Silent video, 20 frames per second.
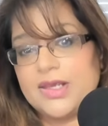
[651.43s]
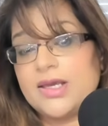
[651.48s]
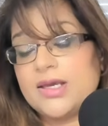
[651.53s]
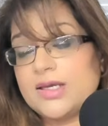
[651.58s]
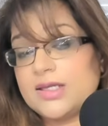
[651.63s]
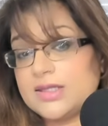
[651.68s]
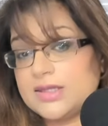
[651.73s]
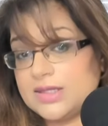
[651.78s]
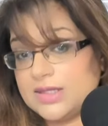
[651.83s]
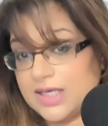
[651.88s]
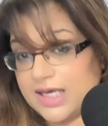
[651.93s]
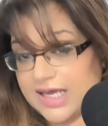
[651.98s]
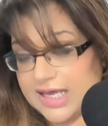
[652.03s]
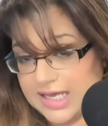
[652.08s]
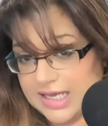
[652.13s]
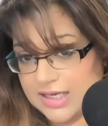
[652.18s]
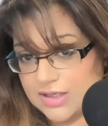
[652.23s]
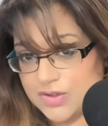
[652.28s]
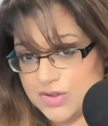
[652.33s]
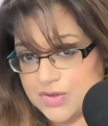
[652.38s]
The
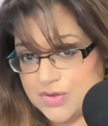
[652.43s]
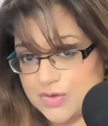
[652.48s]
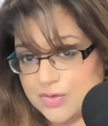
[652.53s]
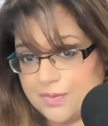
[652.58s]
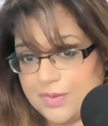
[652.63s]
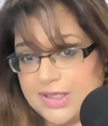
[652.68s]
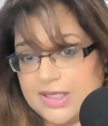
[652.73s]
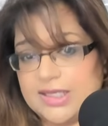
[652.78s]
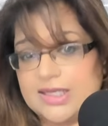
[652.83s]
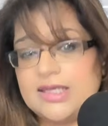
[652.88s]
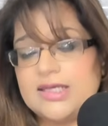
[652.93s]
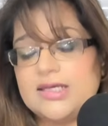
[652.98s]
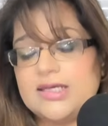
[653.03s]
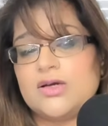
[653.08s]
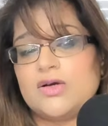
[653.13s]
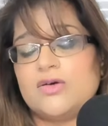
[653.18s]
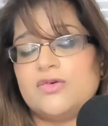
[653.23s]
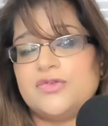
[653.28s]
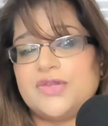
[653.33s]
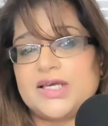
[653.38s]
actual peak of
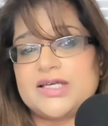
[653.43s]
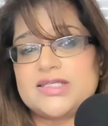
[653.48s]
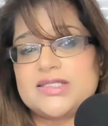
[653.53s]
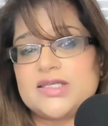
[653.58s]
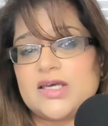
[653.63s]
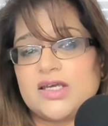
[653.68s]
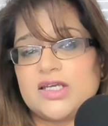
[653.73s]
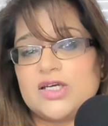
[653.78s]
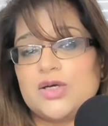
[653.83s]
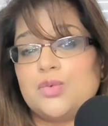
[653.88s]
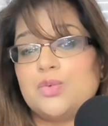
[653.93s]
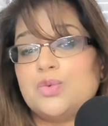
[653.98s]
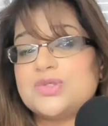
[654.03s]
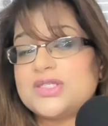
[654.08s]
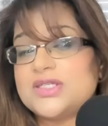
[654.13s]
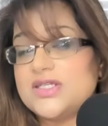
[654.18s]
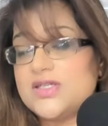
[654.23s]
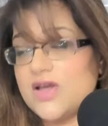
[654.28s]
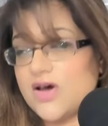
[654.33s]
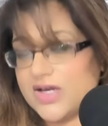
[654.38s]
that cycle was
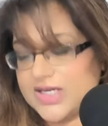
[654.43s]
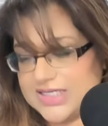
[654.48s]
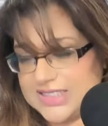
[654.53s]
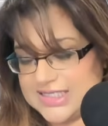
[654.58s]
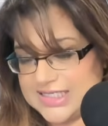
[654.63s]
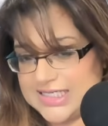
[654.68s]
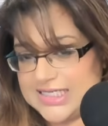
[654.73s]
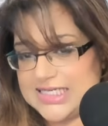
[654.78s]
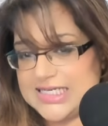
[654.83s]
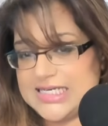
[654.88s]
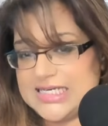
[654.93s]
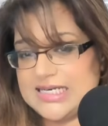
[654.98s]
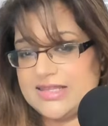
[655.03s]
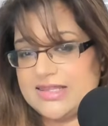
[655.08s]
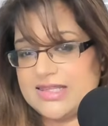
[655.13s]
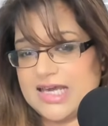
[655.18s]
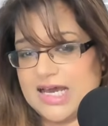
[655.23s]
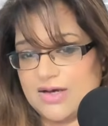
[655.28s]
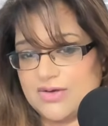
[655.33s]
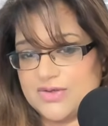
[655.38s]

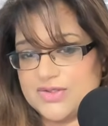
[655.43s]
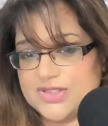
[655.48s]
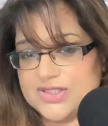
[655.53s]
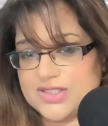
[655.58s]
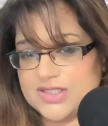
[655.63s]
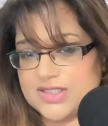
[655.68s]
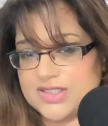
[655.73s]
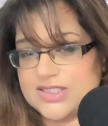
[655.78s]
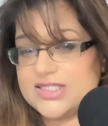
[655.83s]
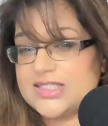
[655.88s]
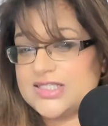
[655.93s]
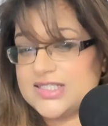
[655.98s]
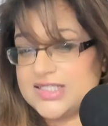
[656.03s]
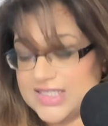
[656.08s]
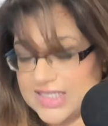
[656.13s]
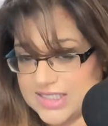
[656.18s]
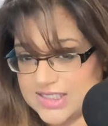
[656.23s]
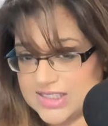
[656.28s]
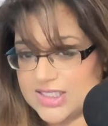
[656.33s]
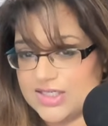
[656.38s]

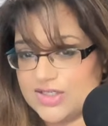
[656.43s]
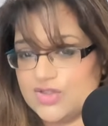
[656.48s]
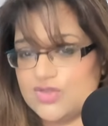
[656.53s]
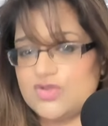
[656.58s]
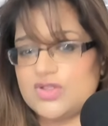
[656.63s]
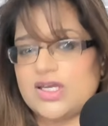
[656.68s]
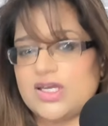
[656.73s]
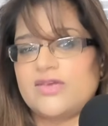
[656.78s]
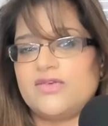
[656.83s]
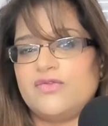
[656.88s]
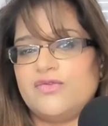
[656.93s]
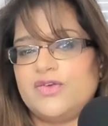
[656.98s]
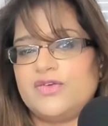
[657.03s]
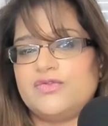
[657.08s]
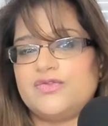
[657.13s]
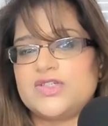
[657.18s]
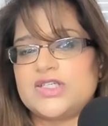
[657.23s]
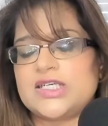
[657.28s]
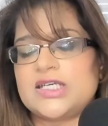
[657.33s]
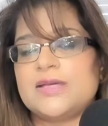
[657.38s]

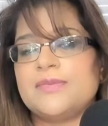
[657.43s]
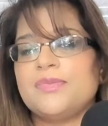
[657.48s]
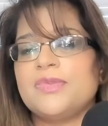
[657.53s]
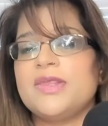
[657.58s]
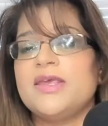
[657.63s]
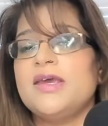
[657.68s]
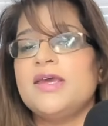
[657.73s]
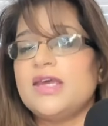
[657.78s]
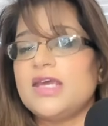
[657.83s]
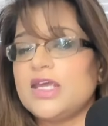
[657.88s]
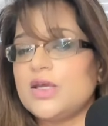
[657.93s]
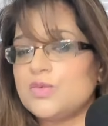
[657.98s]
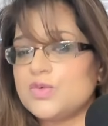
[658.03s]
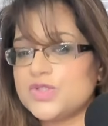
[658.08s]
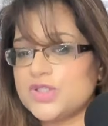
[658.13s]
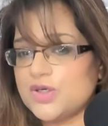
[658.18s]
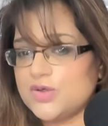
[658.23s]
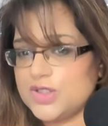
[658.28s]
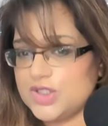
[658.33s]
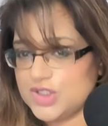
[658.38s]
19,650. It was only
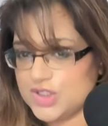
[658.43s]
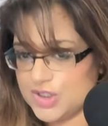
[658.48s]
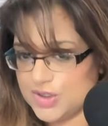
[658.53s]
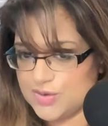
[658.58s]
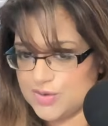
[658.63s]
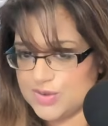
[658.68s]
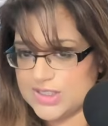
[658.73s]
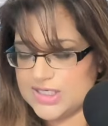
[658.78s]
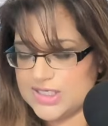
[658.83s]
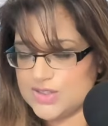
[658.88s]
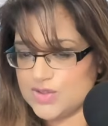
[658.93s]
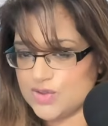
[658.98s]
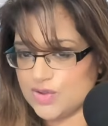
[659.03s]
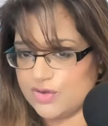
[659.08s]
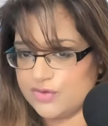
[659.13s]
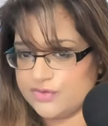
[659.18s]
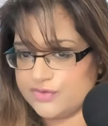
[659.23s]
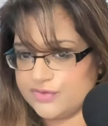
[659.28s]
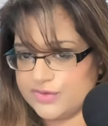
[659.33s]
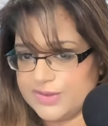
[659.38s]
2 days off,
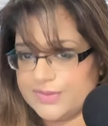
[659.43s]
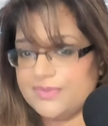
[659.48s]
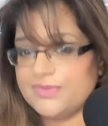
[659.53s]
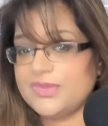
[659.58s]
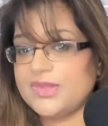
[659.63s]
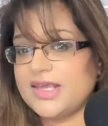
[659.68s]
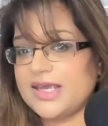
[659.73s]
and the